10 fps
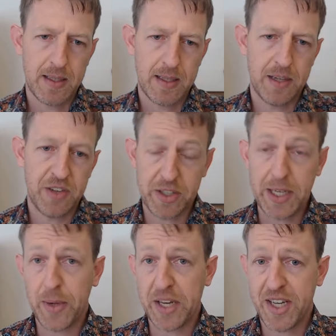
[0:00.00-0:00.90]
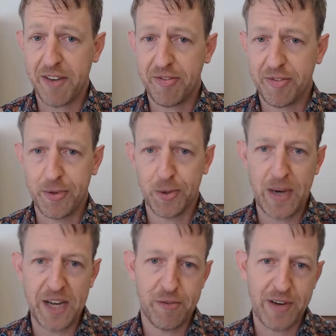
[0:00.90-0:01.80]
It's actually quite tough for
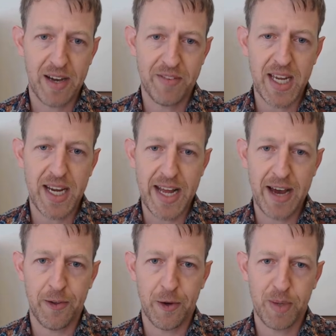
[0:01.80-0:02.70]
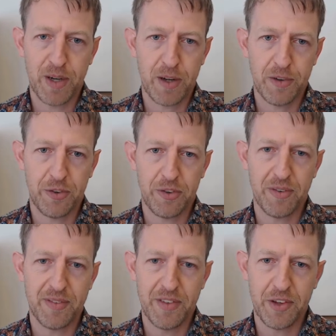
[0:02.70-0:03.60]
white to recover here now, though, because
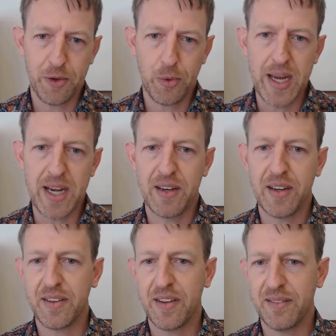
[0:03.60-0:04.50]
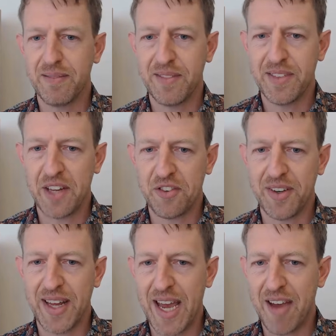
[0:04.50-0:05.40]
this queen doesn't
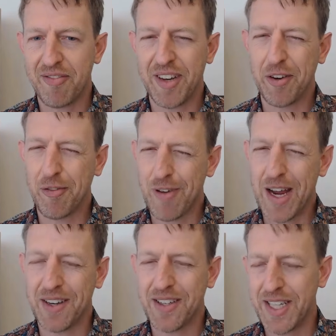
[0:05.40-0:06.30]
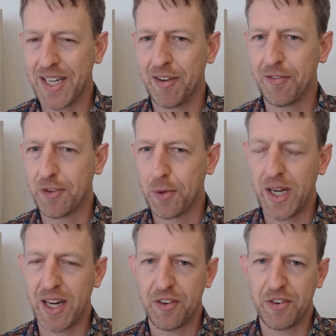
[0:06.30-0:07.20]
have a great deal of
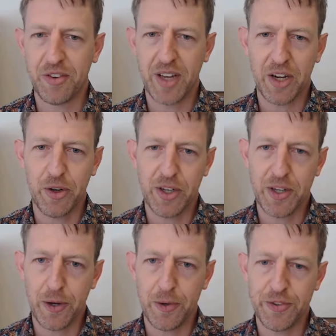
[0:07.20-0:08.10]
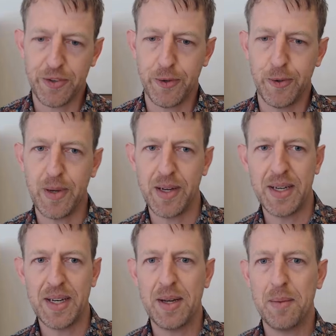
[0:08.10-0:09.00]
squares. It could go to
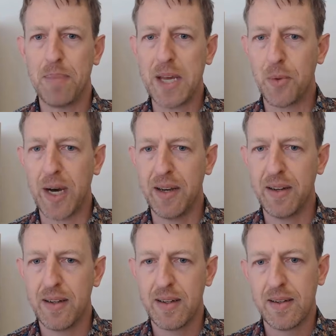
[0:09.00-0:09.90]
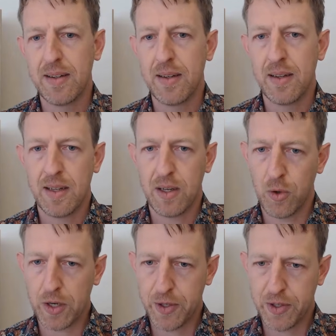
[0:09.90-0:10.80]
b1, or
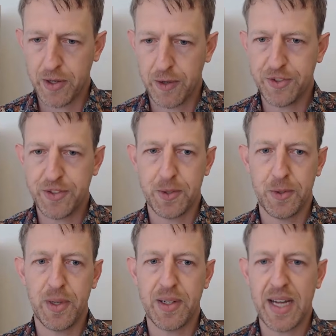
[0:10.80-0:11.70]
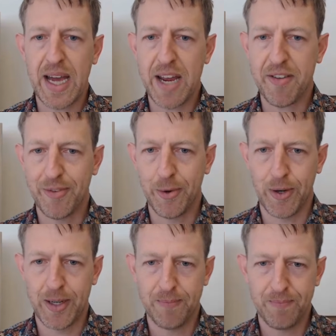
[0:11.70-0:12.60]
it could go to a4.